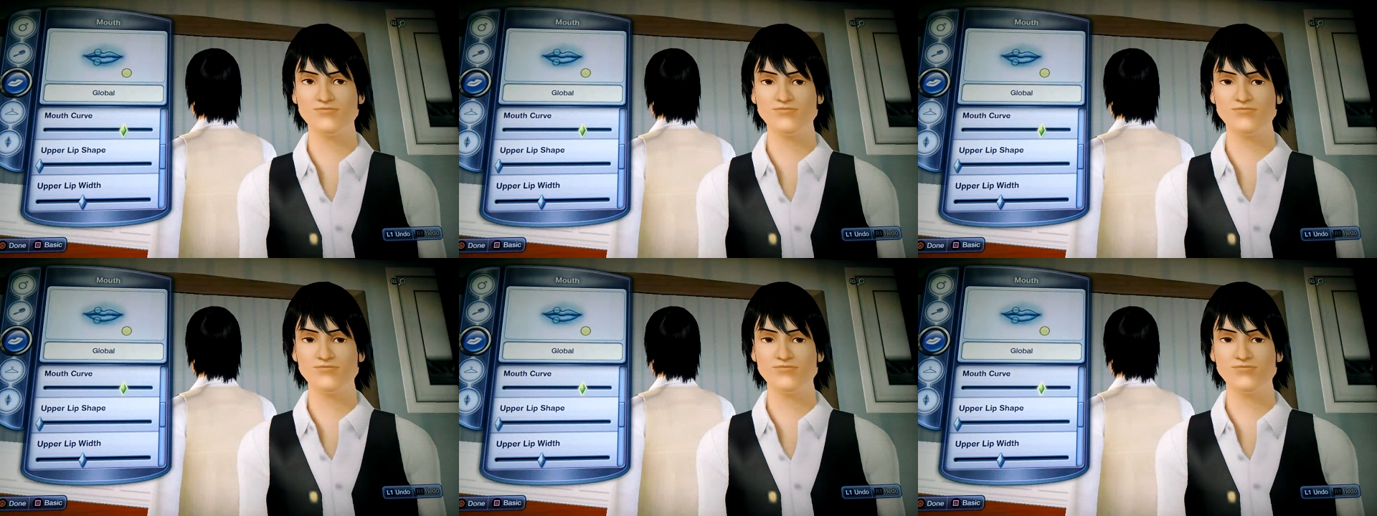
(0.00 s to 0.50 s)

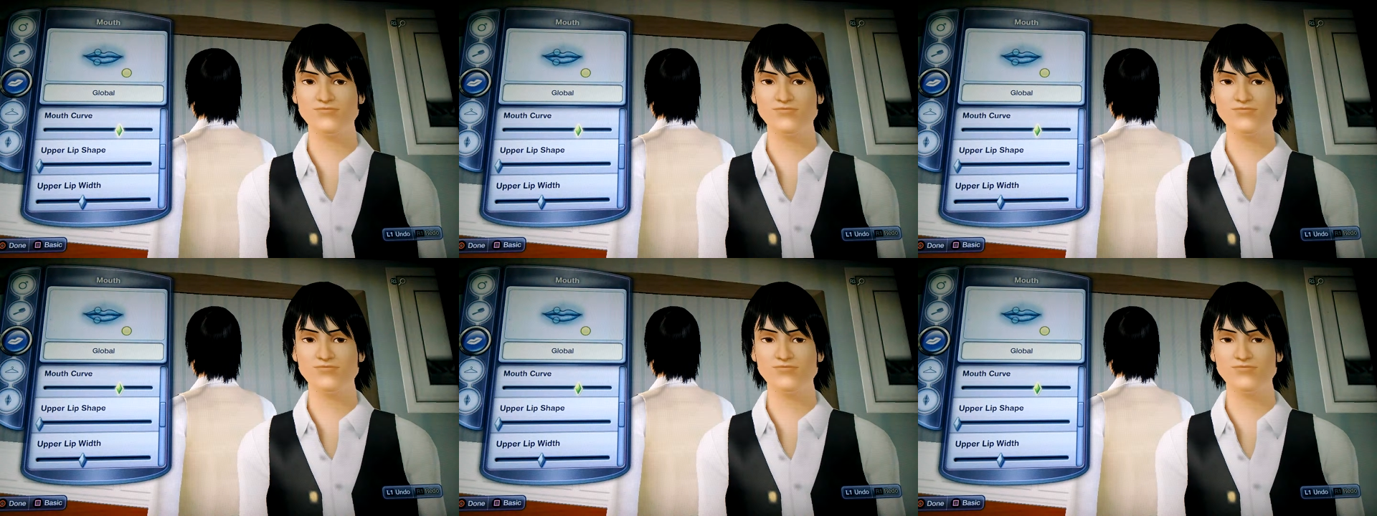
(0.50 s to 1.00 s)

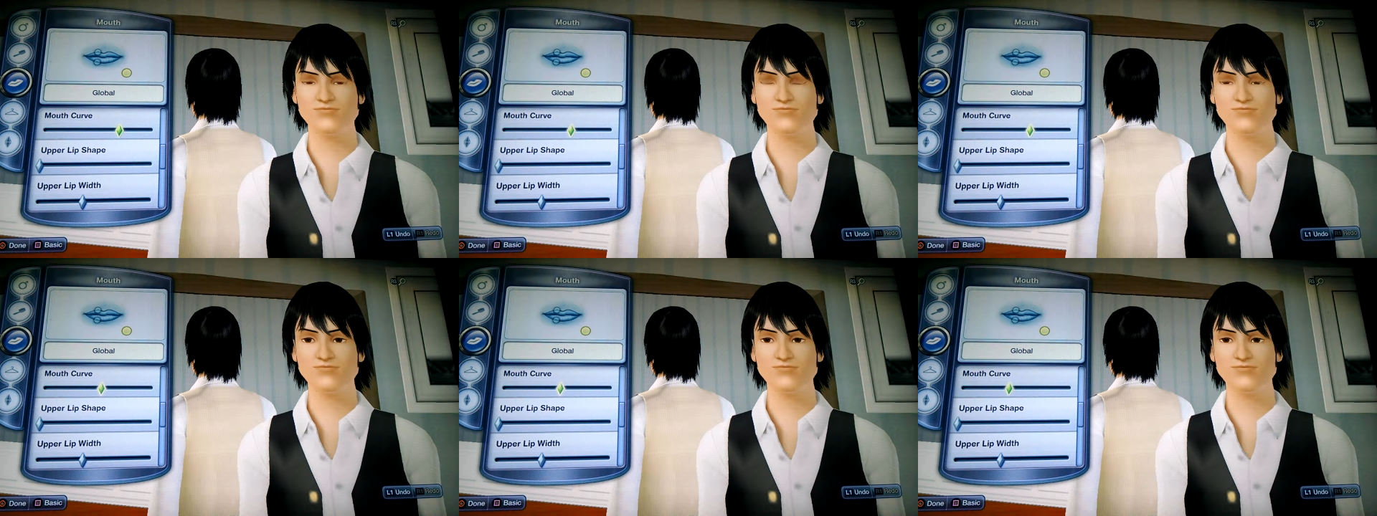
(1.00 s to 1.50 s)

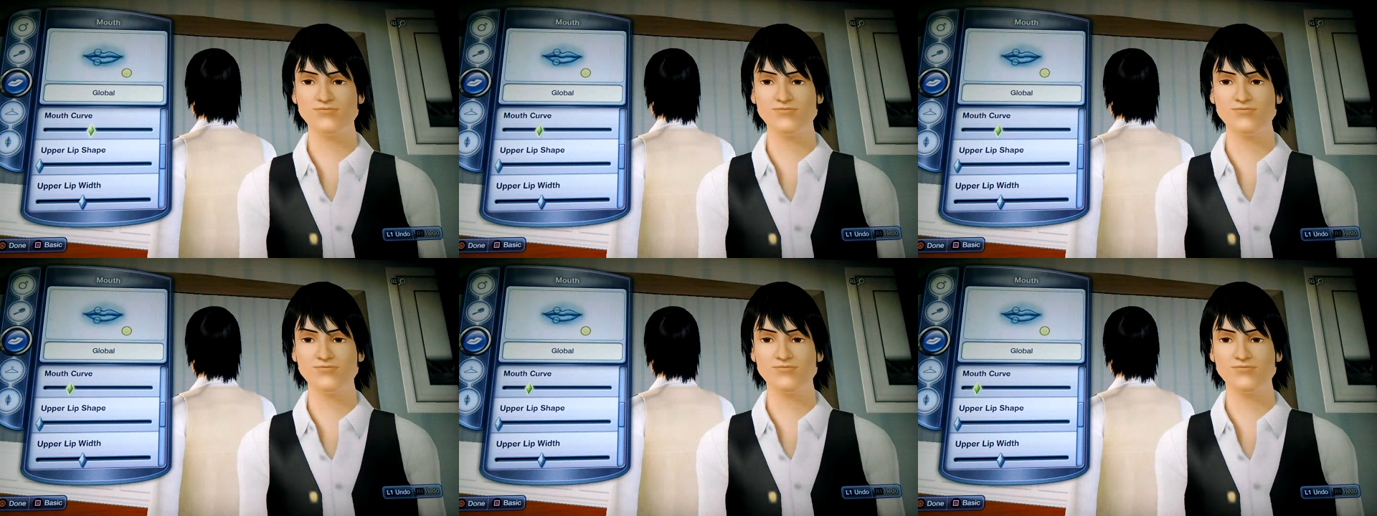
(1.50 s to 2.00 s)
(no one is talking)